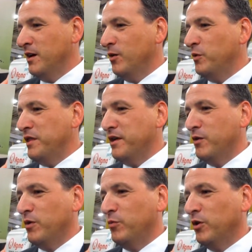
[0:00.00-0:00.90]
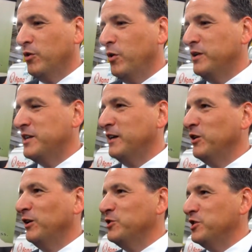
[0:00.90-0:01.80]
we think when we're growing
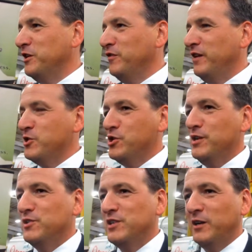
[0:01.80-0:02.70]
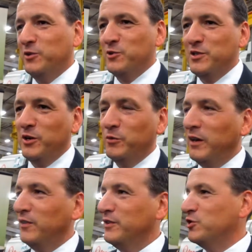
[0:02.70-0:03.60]
technology and innovation in sectors that are
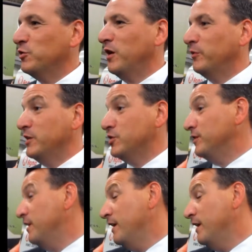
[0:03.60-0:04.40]
relevant to our region